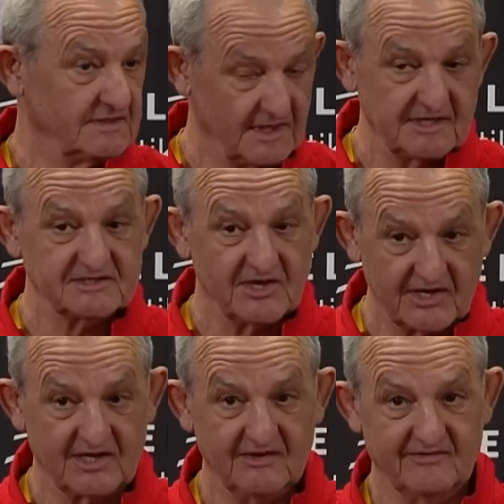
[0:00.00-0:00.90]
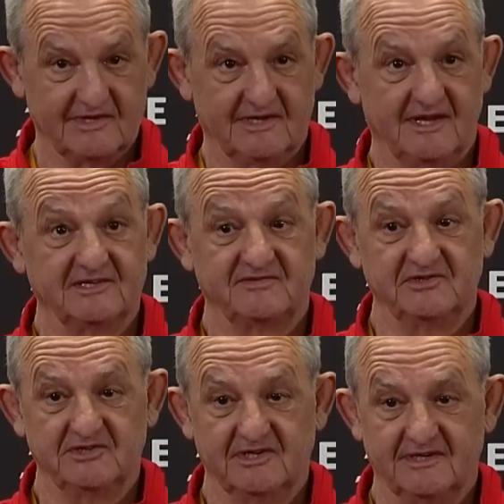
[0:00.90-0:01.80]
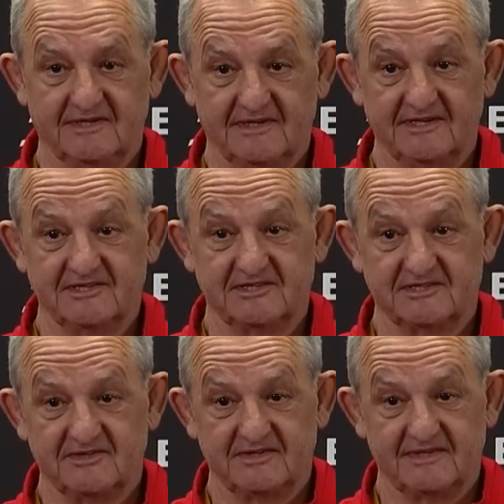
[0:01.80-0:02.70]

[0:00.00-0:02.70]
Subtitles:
it's not a given, that's for sure. There's